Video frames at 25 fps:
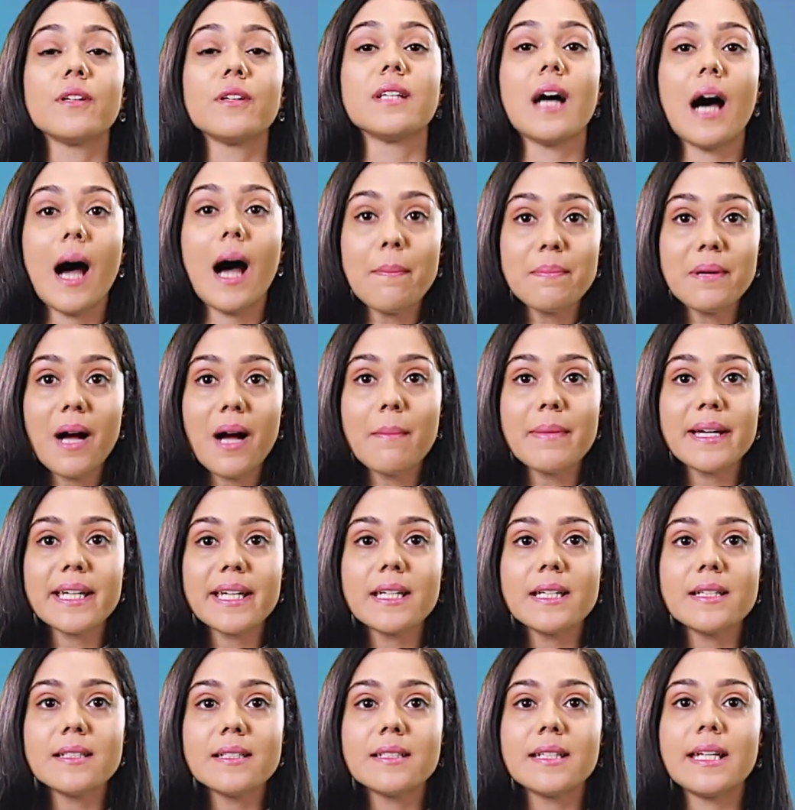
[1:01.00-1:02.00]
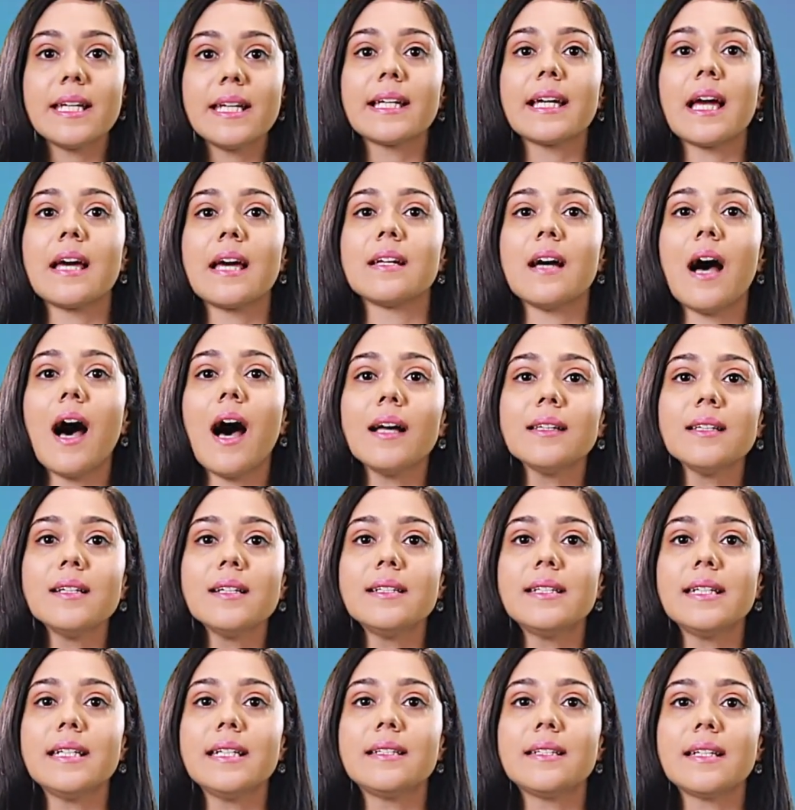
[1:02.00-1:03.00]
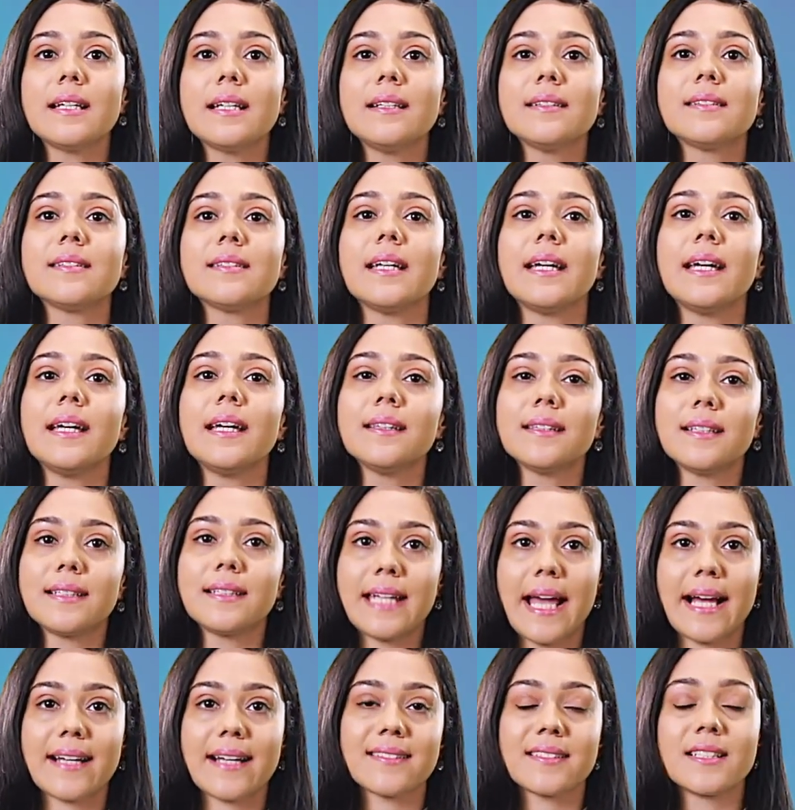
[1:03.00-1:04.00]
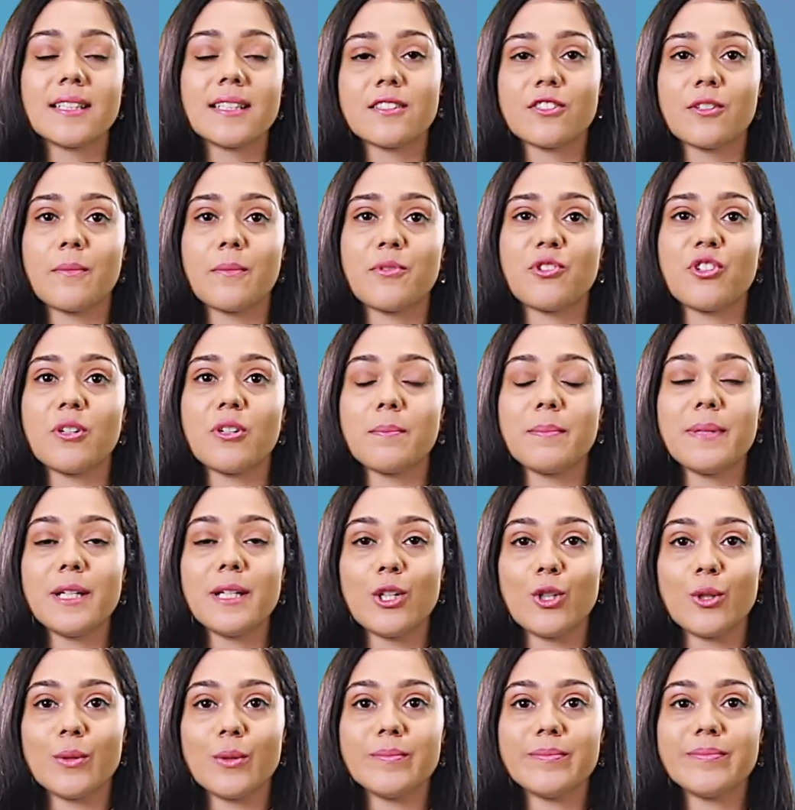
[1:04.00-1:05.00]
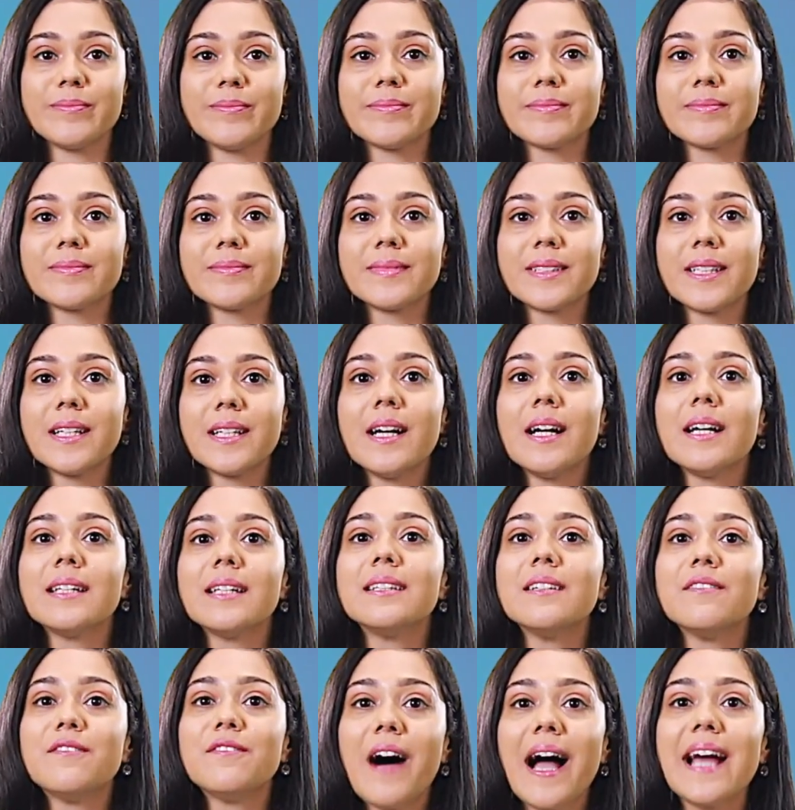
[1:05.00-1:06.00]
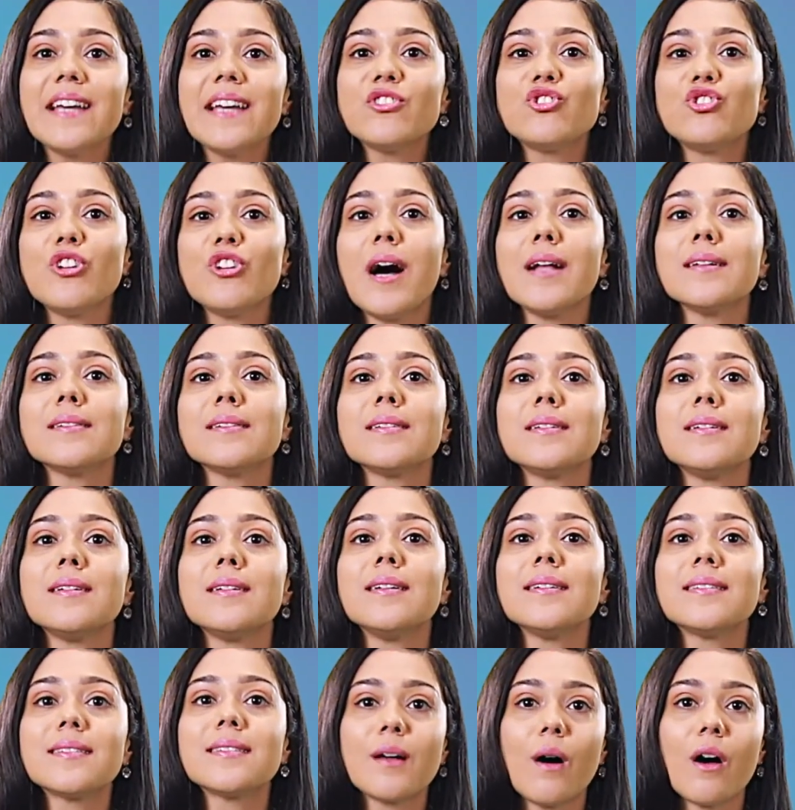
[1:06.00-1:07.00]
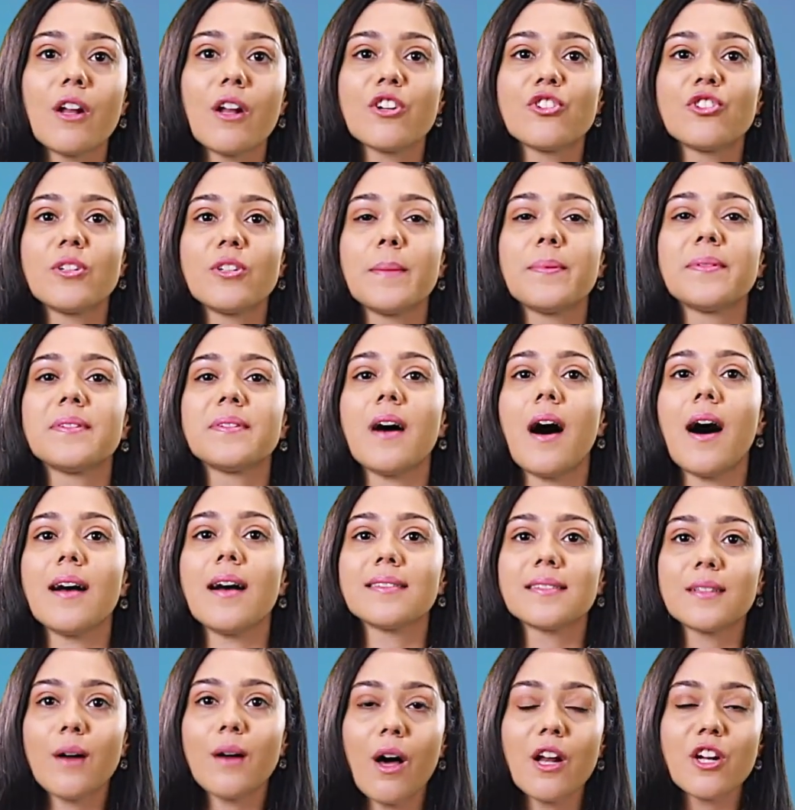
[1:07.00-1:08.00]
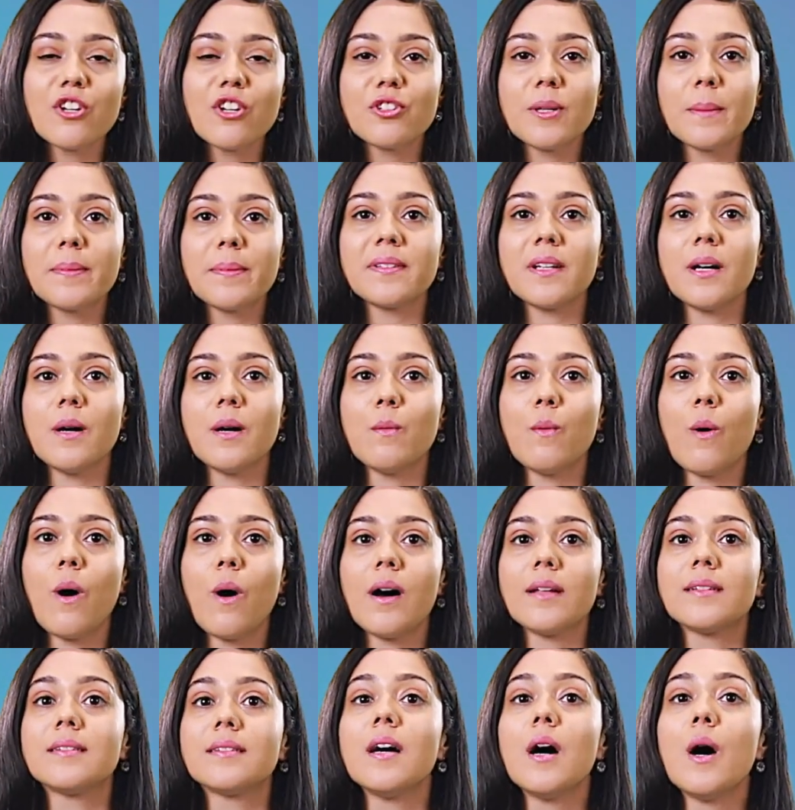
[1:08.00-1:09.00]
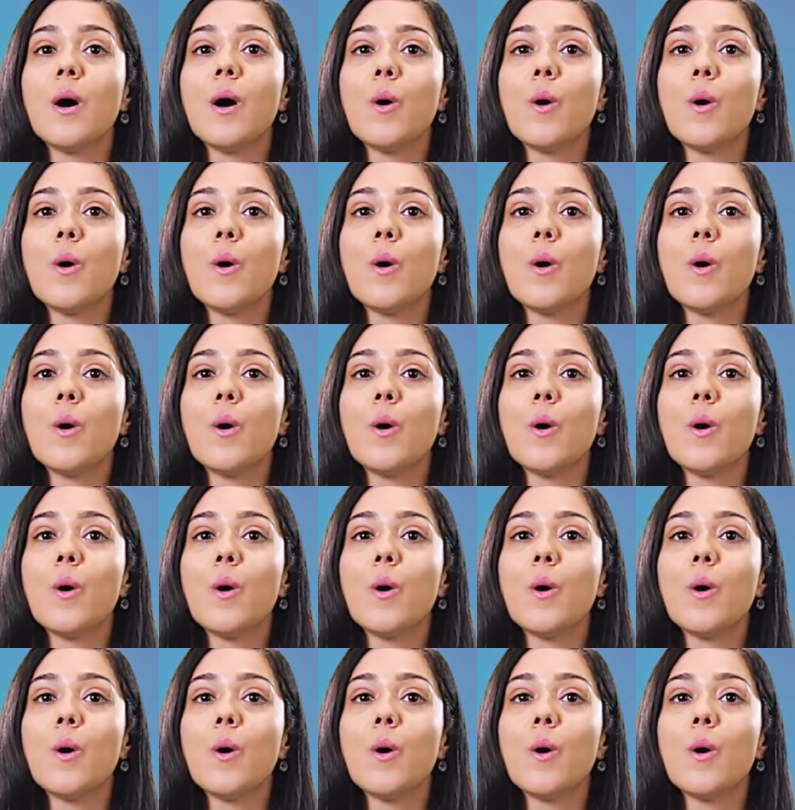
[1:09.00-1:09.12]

for the upcoming intake and other details in the text description below. The Vice Chancellor Scholarships are scholarships awards